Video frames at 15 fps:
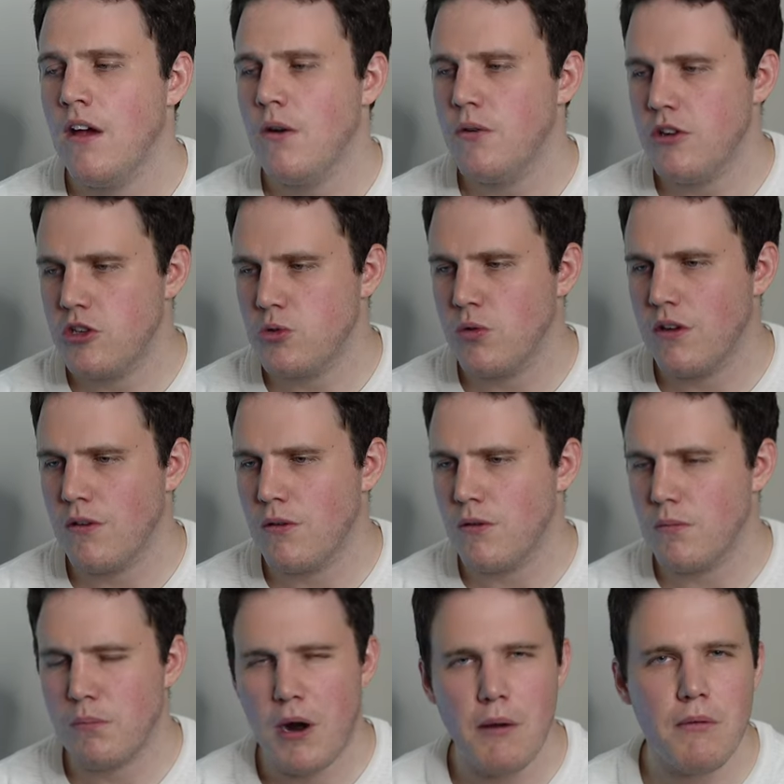which was
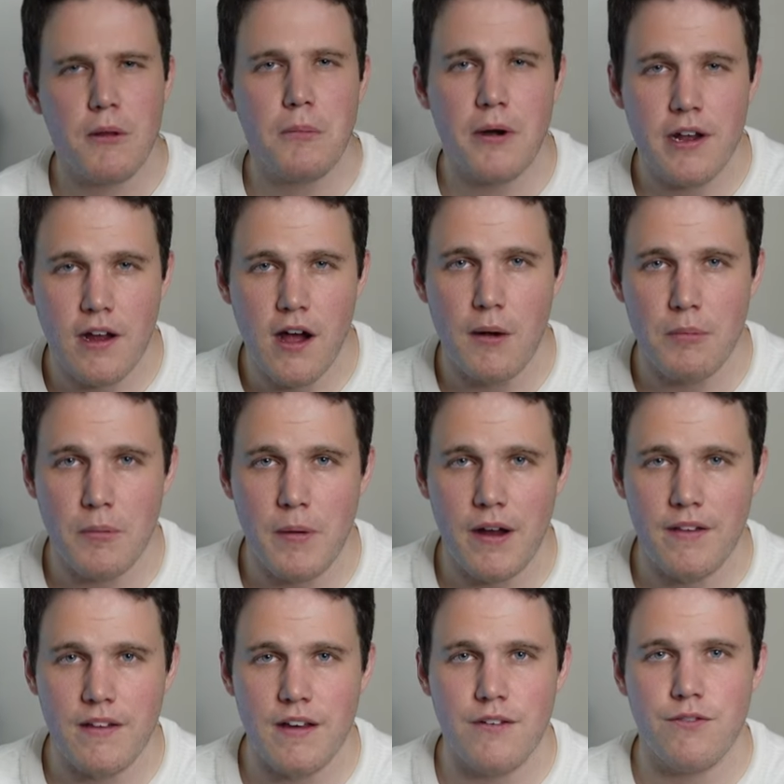probably pretty
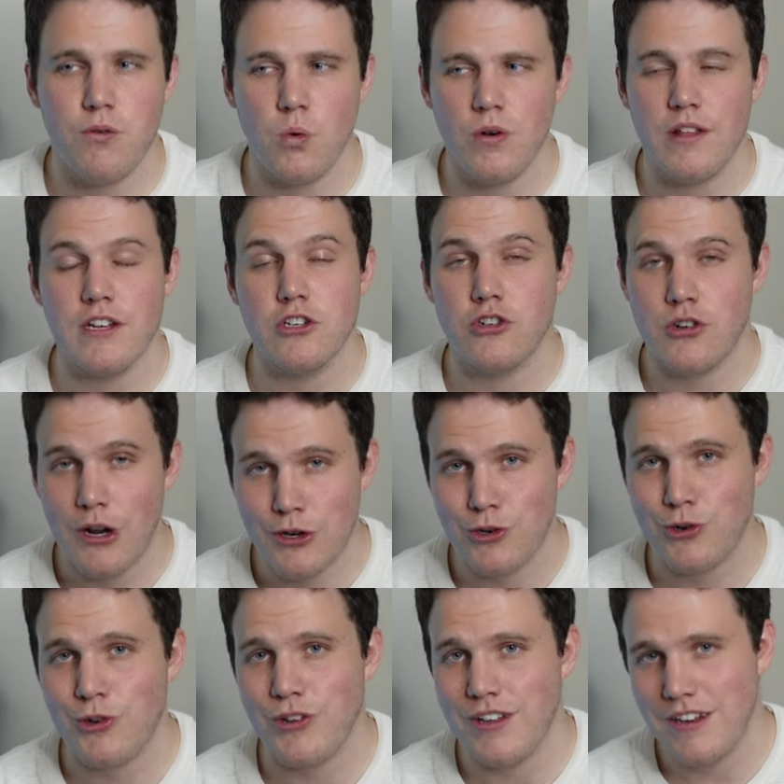compromising for the
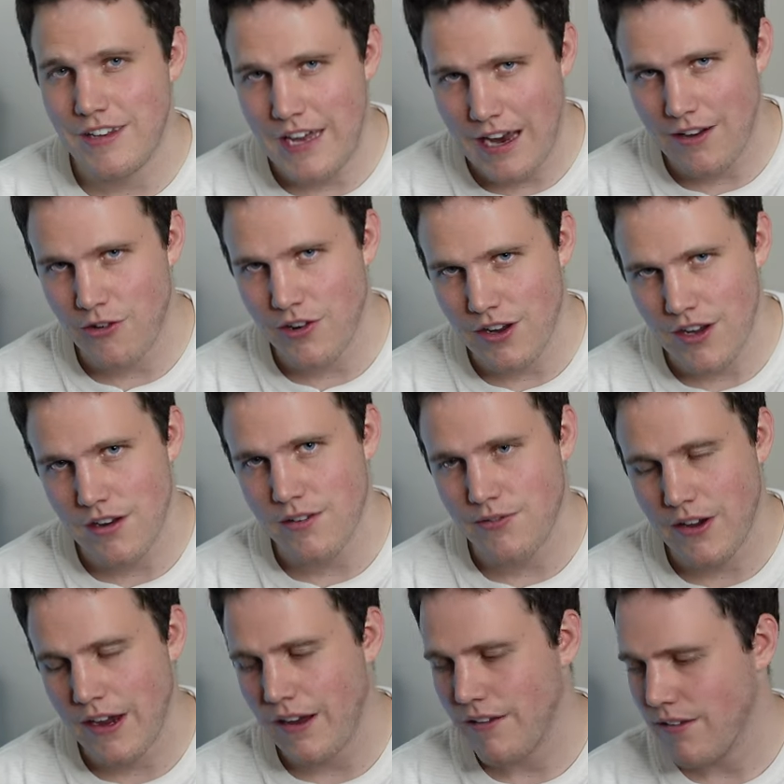structural integrity of the
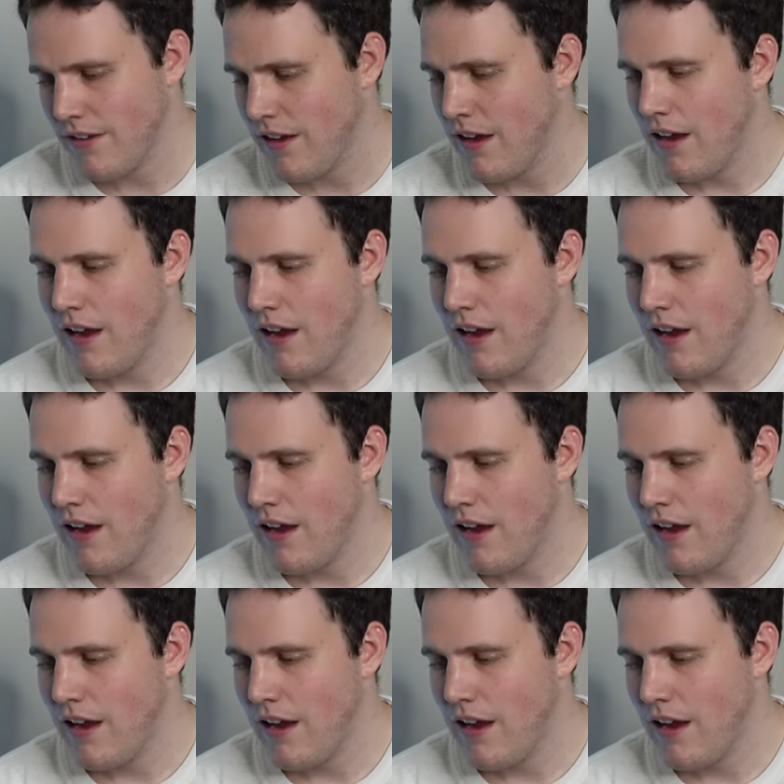device.